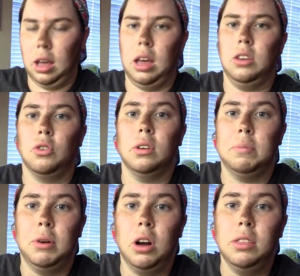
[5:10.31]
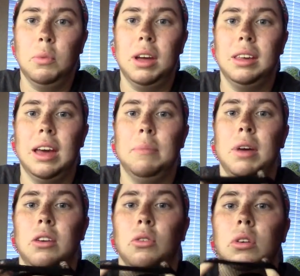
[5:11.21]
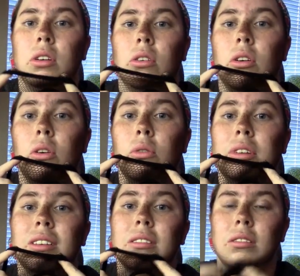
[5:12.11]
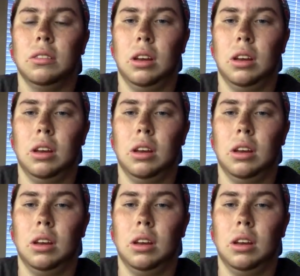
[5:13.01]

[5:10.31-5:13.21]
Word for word: and you're going to put on the wig cap and you're going to hold it